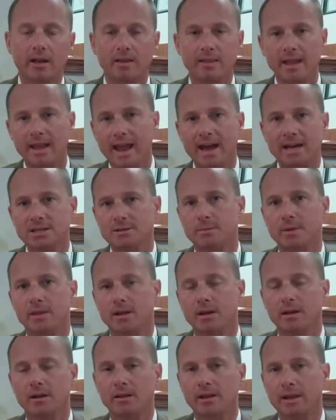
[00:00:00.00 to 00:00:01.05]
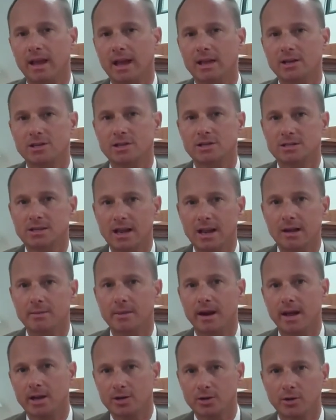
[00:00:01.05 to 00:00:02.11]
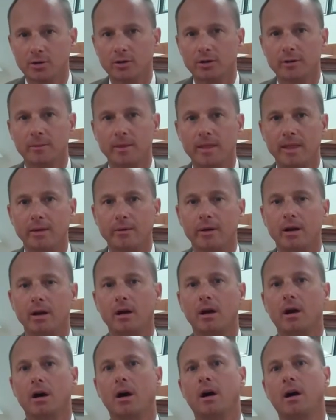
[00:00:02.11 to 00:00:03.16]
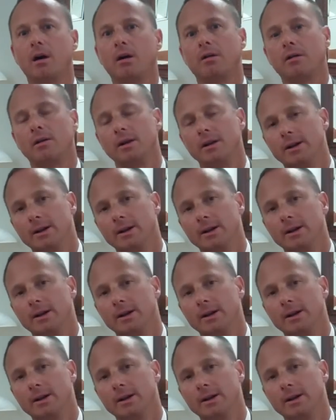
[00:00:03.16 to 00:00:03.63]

And they asked me the agent's name, and I told them, and they went, oh,